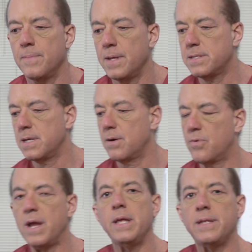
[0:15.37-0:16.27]
It's a
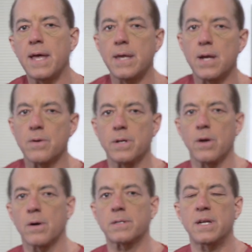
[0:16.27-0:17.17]
rainy day here in New
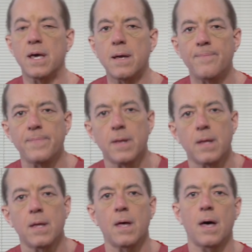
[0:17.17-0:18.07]
York today.
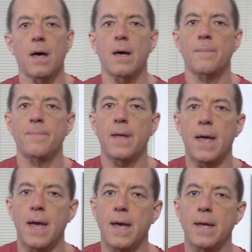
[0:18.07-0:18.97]

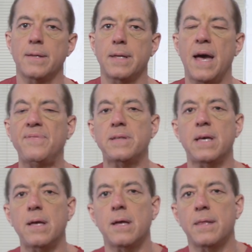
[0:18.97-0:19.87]
And I have to
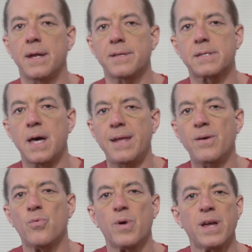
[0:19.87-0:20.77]
tell you that it's kind
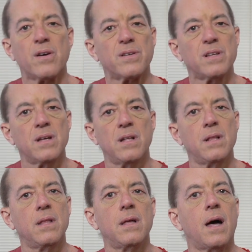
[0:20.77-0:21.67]
of weird
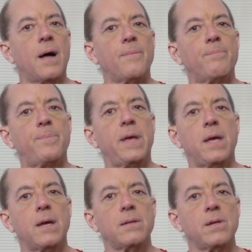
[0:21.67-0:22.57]

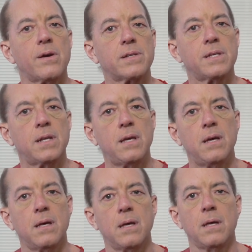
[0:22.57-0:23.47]
being in New York
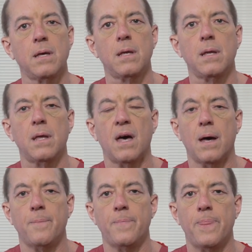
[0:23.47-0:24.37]
City.
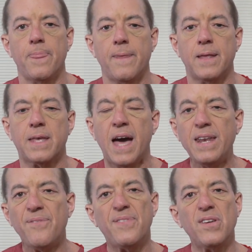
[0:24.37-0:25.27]
It
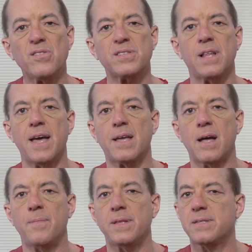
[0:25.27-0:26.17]
kind of feels like
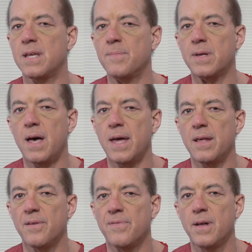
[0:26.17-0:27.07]
I'm in some kind
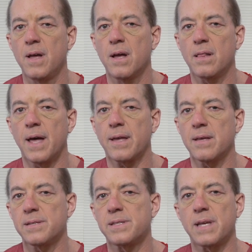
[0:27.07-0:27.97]
of
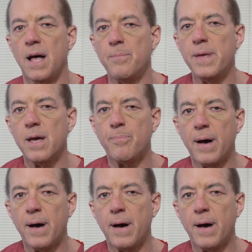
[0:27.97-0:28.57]
like zombie